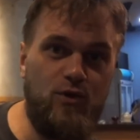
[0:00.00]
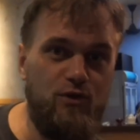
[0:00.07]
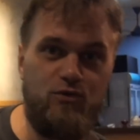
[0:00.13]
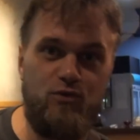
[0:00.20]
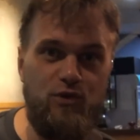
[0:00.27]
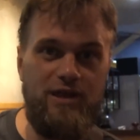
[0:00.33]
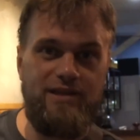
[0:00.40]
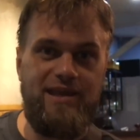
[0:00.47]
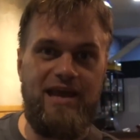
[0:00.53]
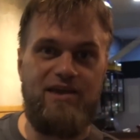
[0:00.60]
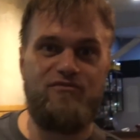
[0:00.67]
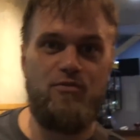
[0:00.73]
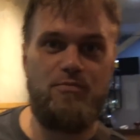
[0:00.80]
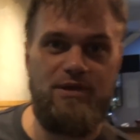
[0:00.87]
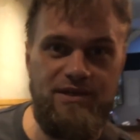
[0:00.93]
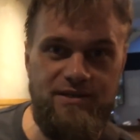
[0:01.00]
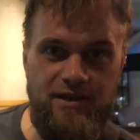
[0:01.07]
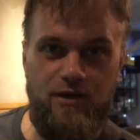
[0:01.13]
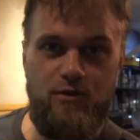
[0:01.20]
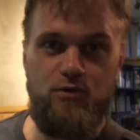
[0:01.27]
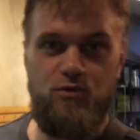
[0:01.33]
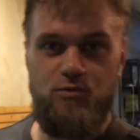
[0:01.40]
We don't do that kaffir meat.
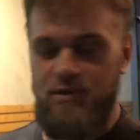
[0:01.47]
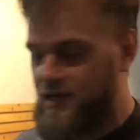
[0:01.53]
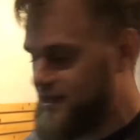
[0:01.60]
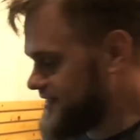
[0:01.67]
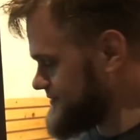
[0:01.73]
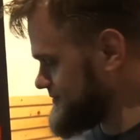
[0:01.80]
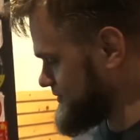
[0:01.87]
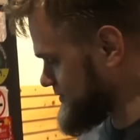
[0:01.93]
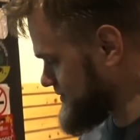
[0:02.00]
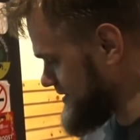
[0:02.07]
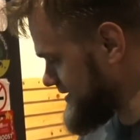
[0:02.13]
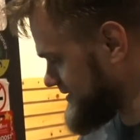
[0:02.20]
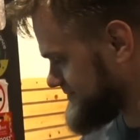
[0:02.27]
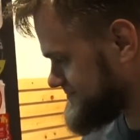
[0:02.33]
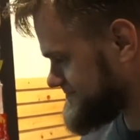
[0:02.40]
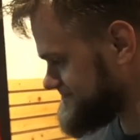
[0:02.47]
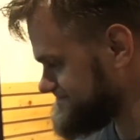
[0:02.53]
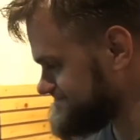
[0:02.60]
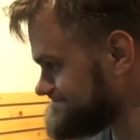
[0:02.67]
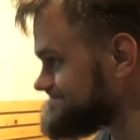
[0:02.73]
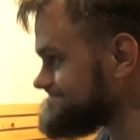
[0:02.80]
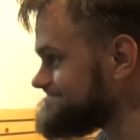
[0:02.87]
All right.
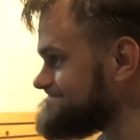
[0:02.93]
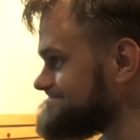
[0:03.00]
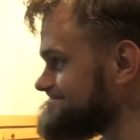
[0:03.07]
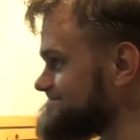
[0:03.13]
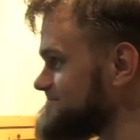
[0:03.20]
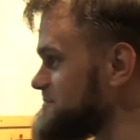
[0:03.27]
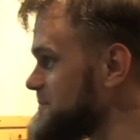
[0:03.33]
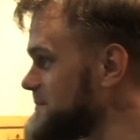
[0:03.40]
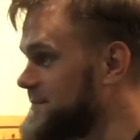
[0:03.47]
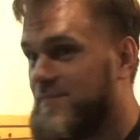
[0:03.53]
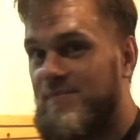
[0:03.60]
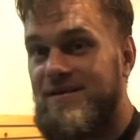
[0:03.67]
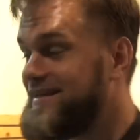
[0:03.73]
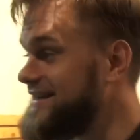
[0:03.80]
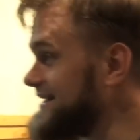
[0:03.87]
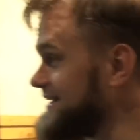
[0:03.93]
That's it?